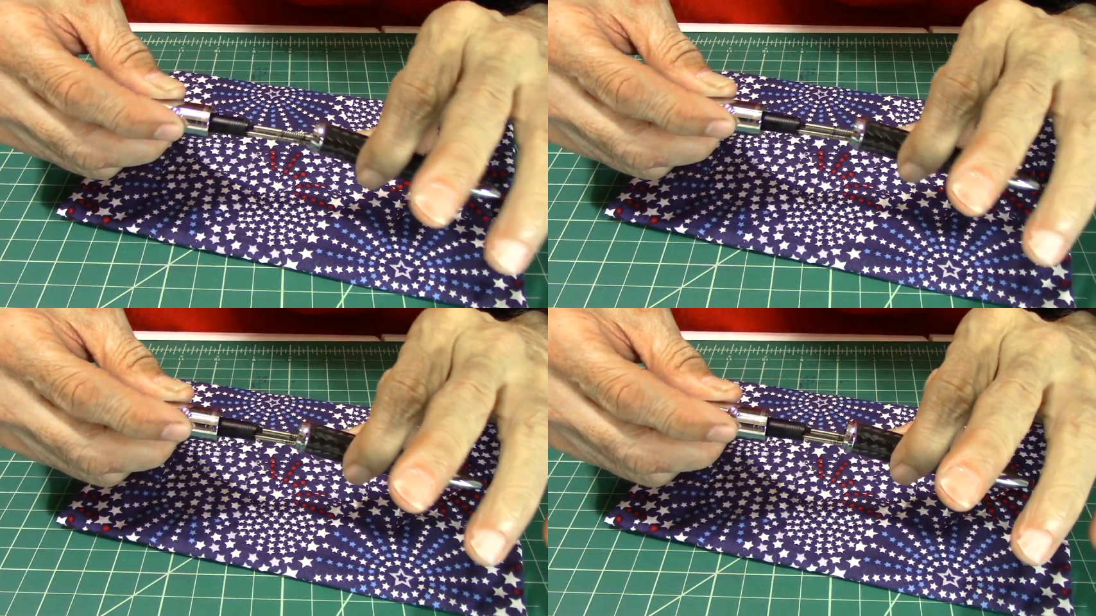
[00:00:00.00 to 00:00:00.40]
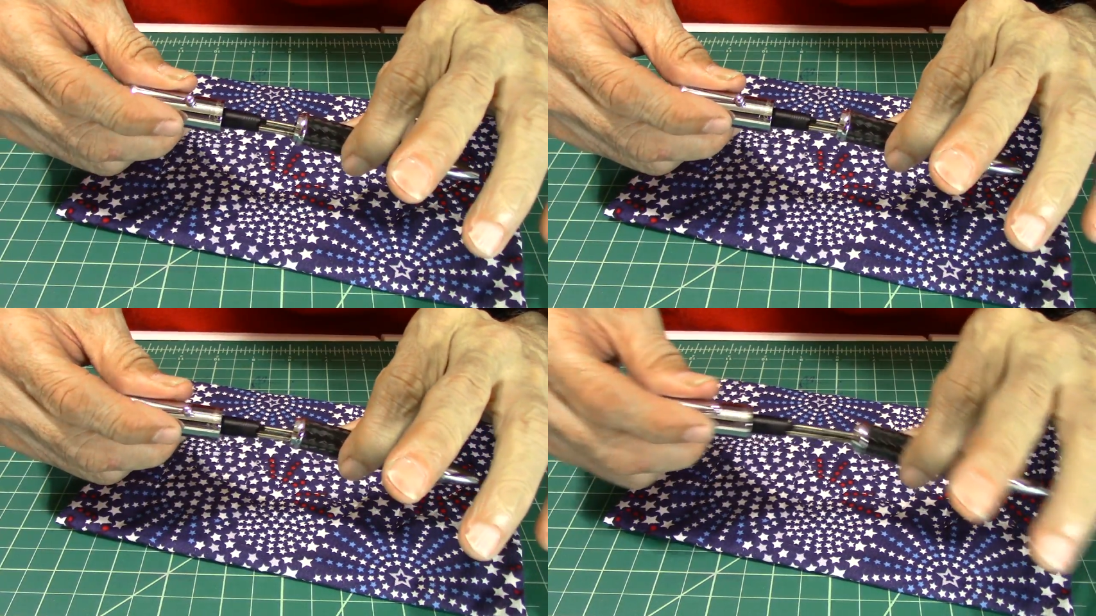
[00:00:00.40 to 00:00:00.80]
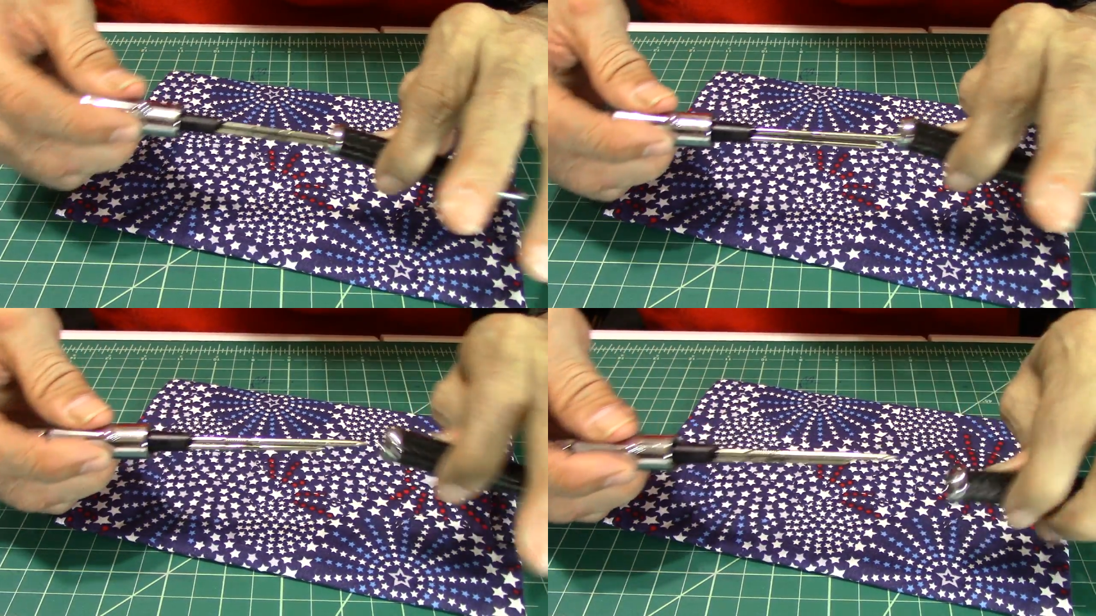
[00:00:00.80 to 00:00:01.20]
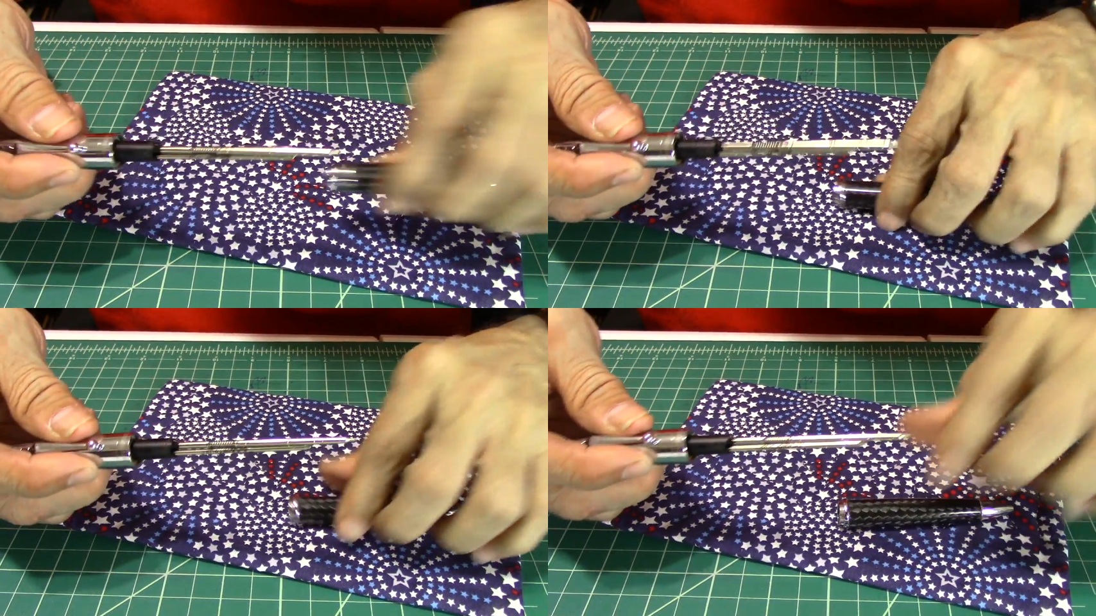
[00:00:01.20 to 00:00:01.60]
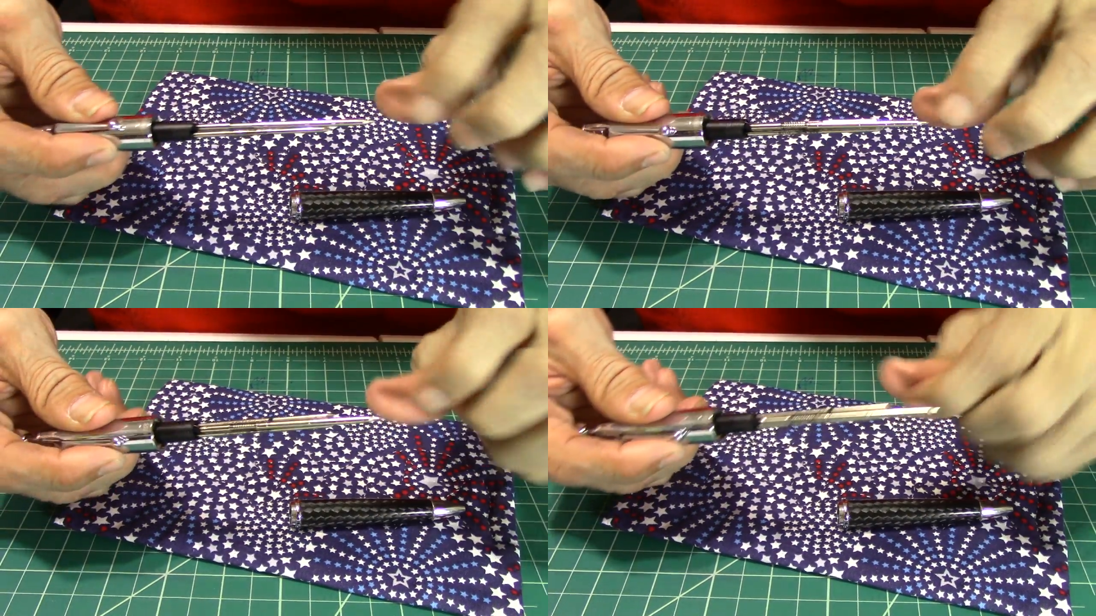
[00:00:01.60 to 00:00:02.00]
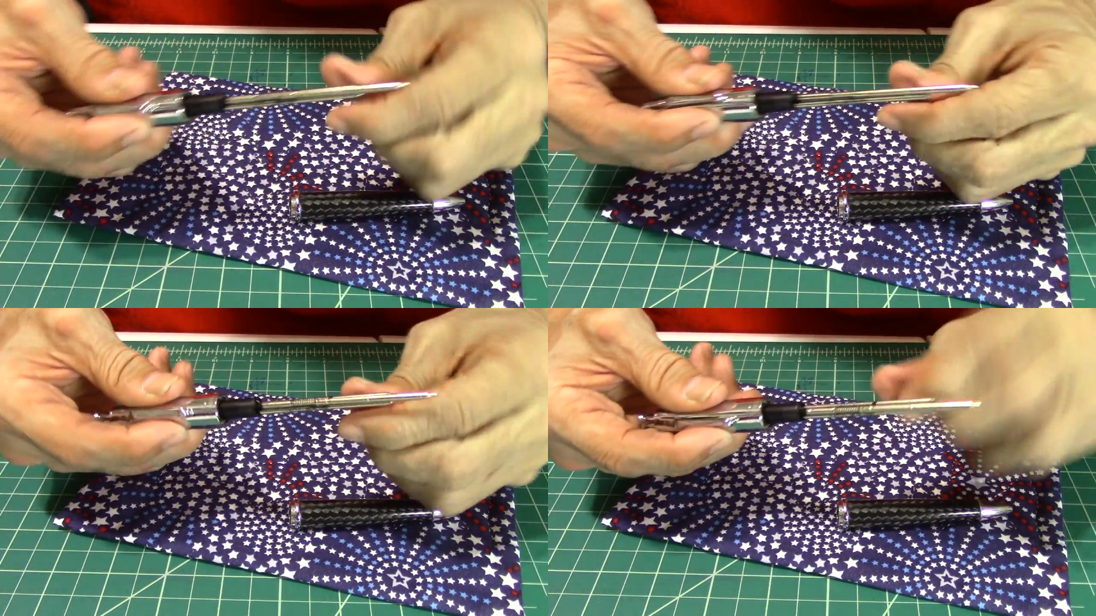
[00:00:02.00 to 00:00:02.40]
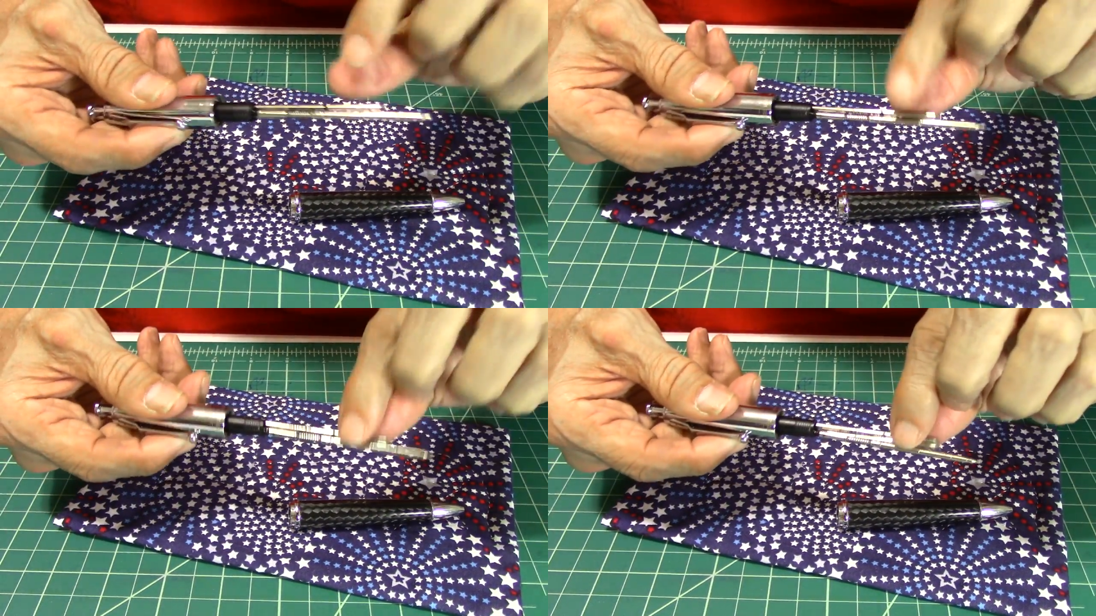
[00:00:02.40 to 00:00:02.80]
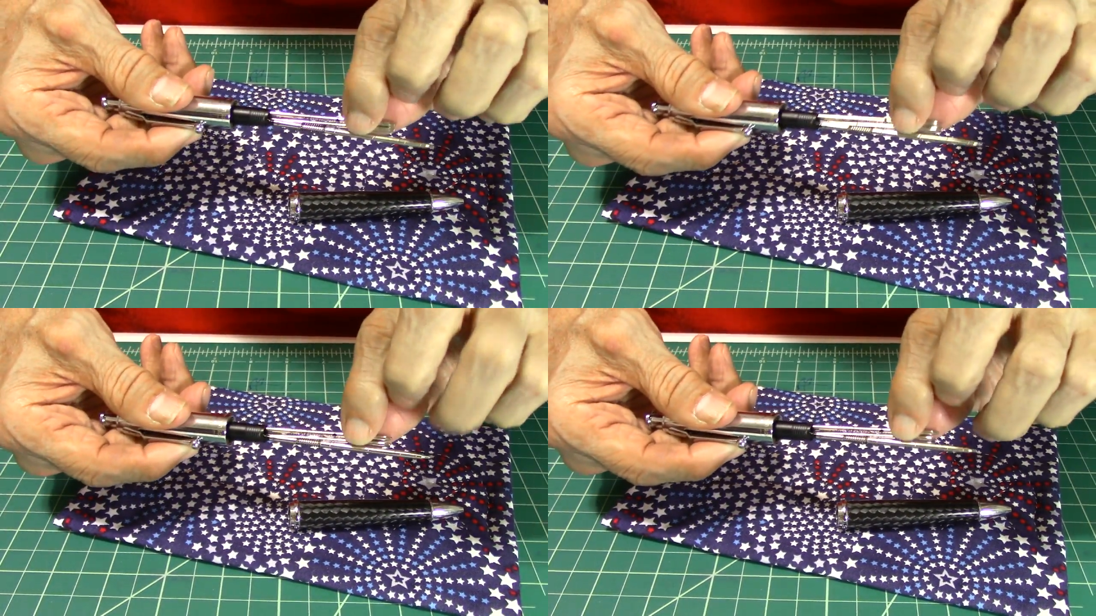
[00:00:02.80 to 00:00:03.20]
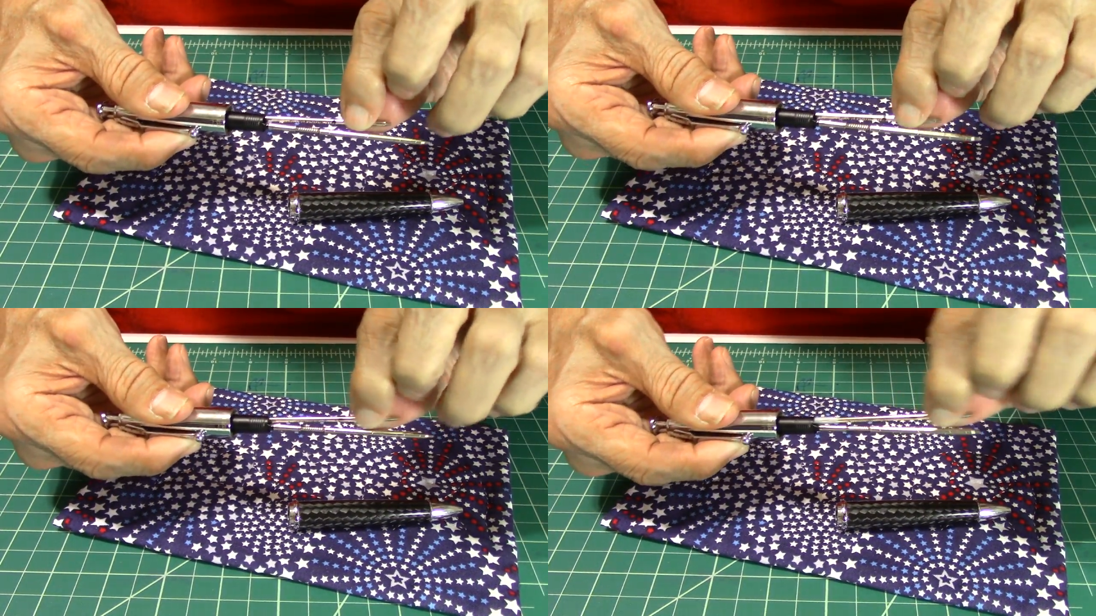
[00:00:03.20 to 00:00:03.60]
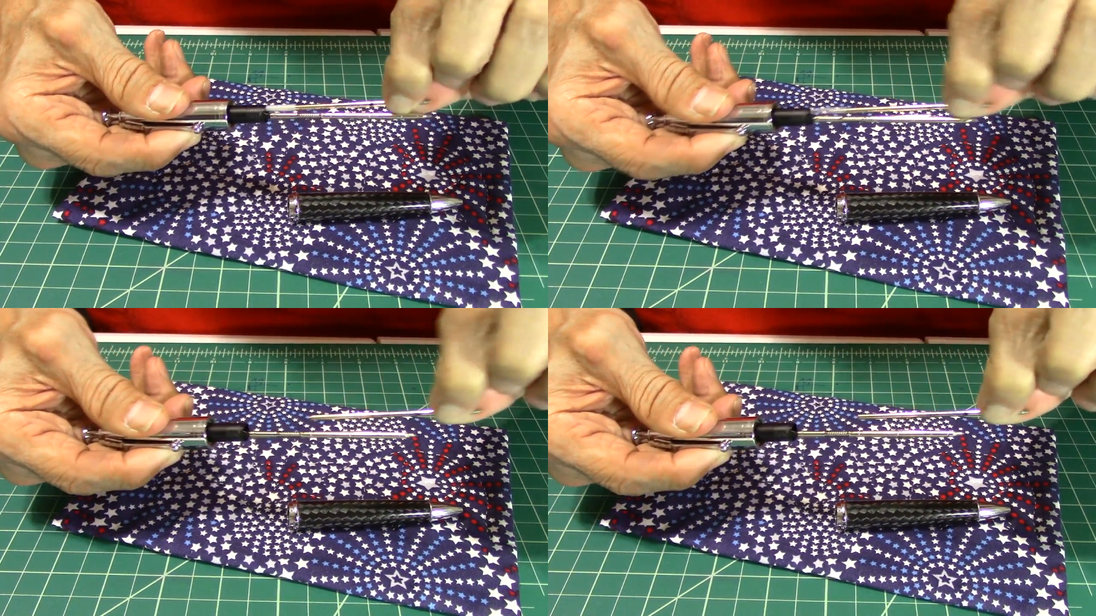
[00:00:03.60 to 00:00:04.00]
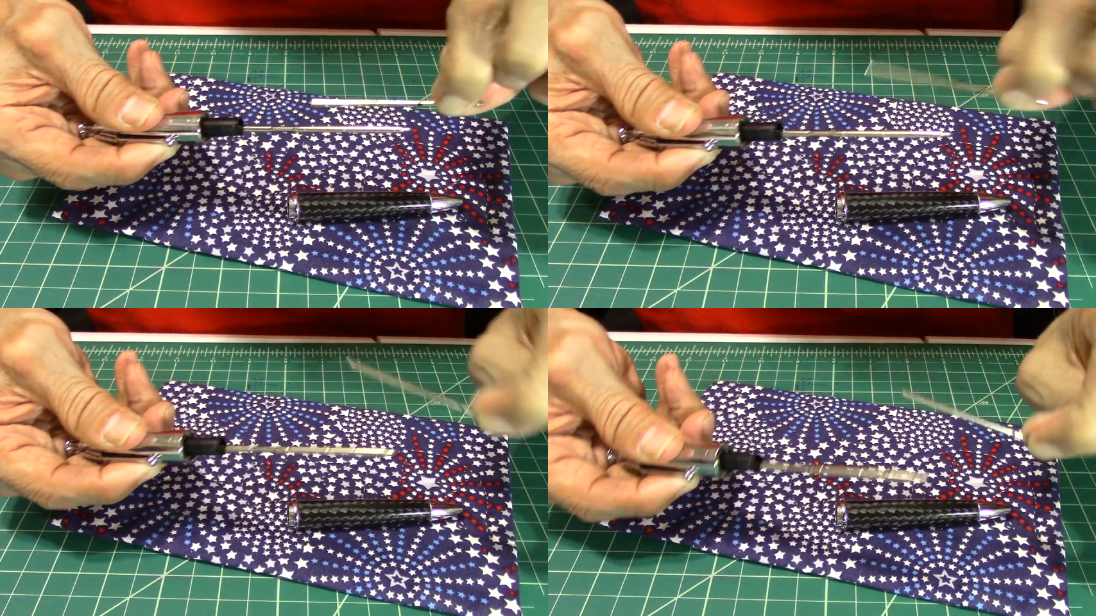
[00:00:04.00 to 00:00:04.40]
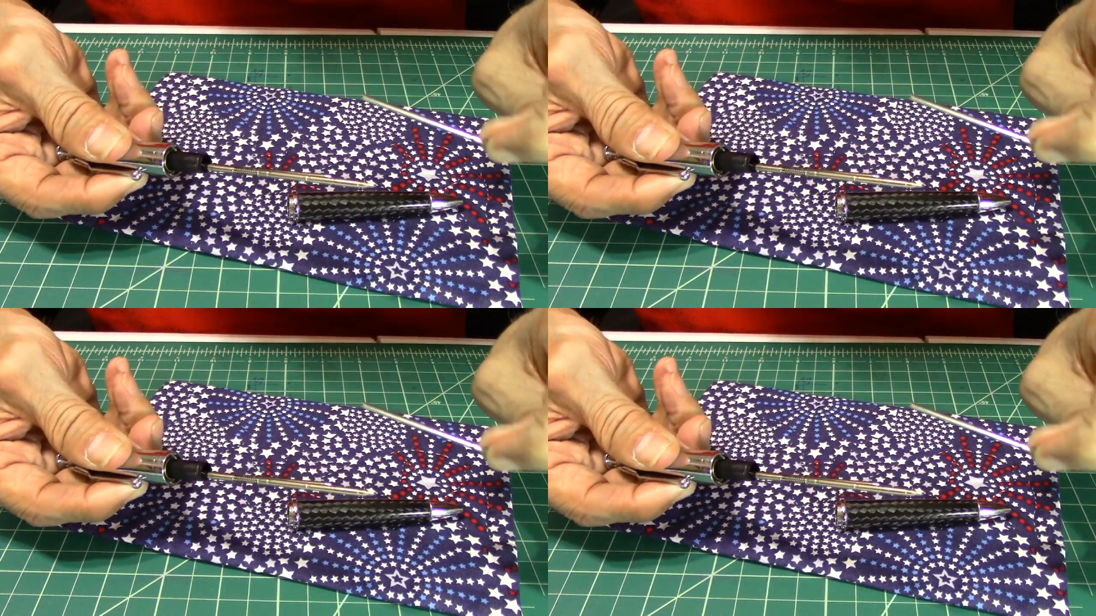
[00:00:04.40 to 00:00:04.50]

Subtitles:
(no speaker visible)